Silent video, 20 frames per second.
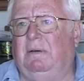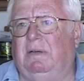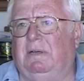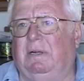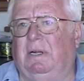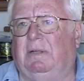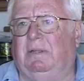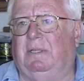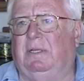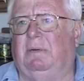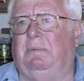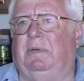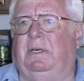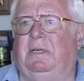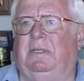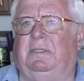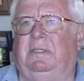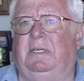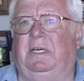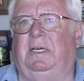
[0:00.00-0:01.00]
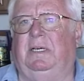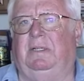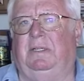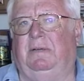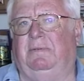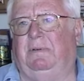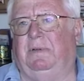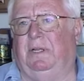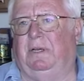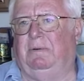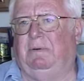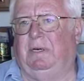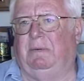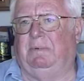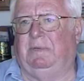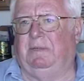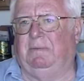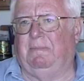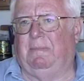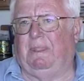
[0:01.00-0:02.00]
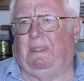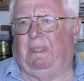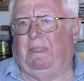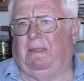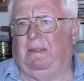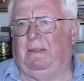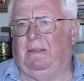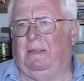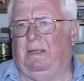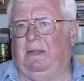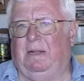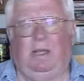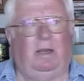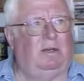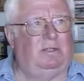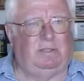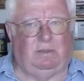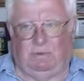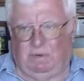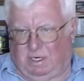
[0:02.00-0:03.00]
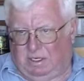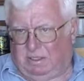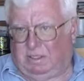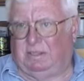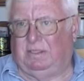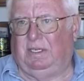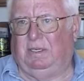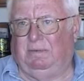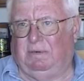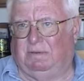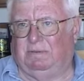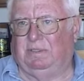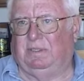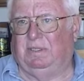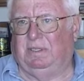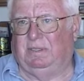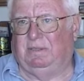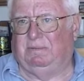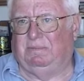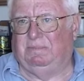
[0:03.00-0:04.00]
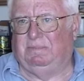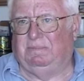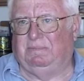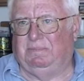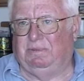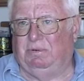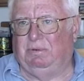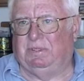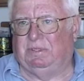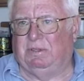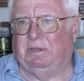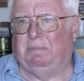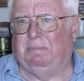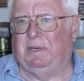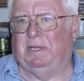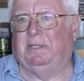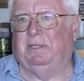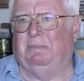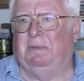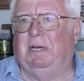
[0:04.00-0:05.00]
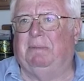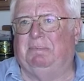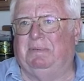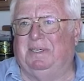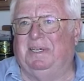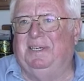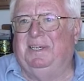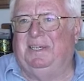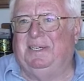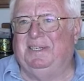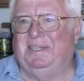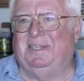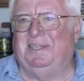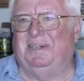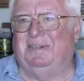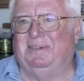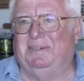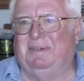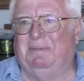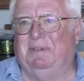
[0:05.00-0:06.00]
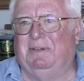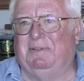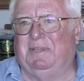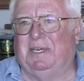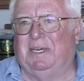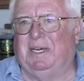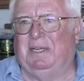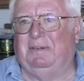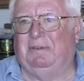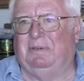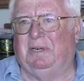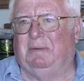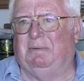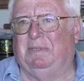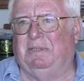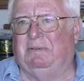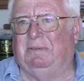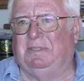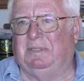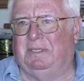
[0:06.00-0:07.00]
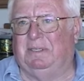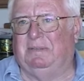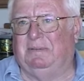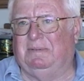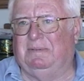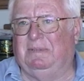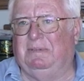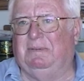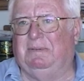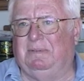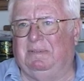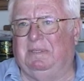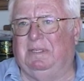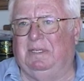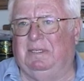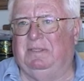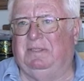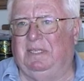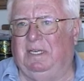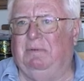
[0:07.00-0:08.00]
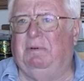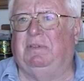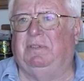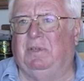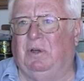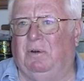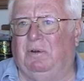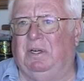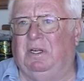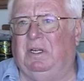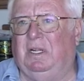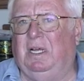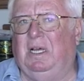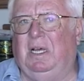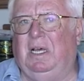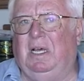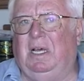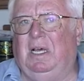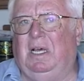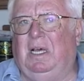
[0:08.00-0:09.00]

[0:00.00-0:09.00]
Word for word: And we went out there because they had different equipment and they also wanted to see what was going to, who was going to pick them up. you know, I mean, if they got in trouble, it was a, you know, and see what was going on